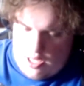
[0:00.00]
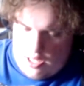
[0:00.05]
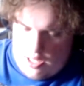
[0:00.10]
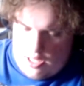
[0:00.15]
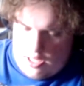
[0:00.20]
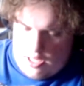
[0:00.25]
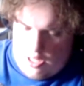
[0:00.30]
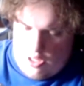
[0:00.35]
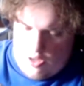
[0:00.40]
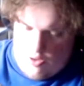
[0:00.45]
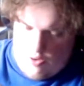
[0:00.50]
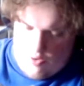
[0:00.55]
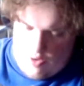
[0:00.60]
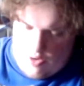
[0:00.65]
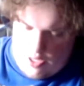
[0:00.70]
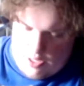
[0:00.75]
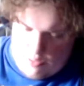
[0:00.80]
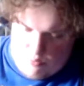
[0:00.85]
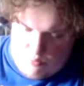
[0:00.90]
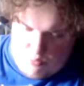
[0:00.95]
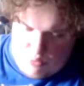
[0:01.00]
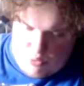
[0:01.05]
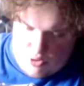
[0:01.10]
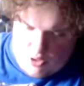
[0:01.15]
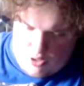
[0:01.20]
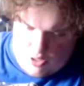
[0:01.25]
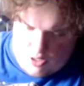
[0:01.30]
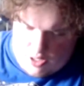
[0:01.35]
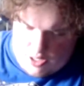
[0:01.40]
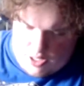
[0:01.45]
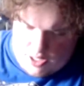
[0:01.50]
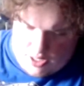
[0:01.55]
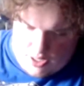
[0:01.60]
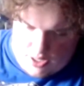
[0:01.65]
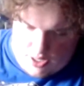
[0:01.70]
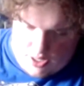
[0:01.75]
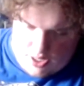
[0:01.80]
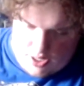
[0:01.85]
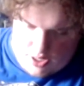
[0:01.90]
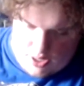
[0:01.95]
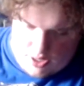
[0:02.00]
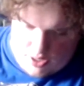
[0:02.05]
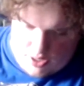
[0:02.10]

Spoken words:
that you can put